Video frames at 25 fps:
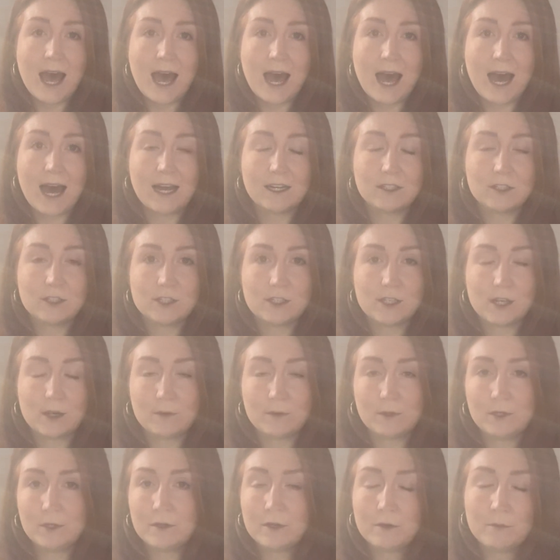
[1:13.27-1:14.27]
And so
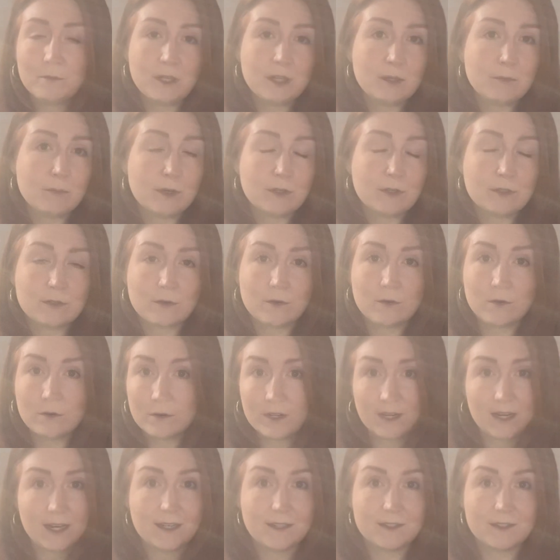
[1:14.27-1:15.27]
you can be the most
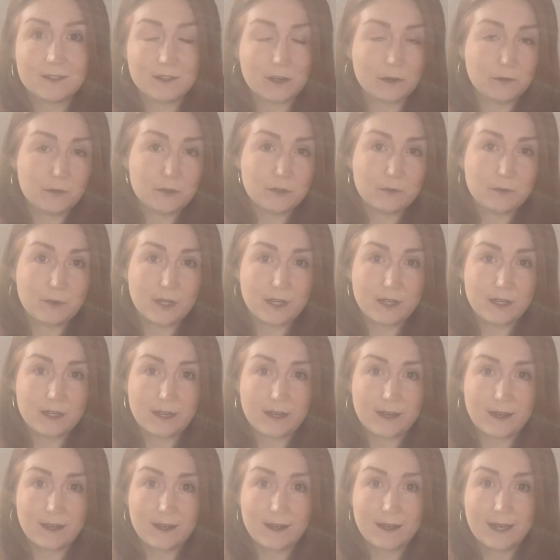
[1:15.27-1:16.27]
organised social
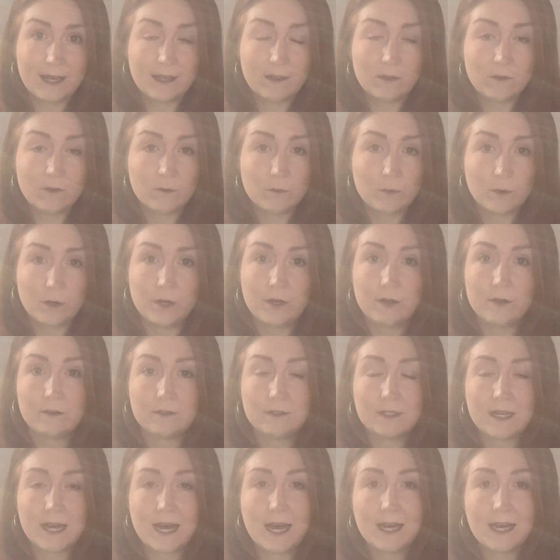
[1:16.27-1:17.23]
worker in the world,